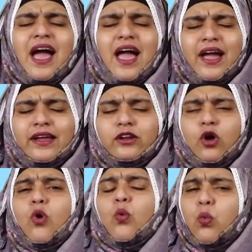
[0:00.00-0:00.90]
And
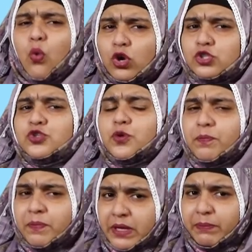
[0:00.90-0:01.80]
what do
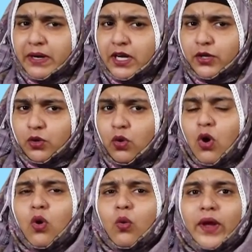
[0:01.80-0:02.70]
people do
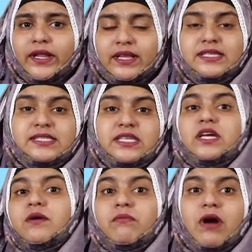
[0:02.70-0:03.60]
when they see
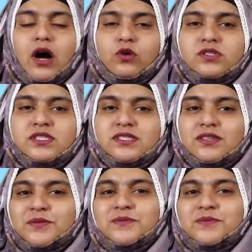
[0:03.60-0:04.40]
a mouse?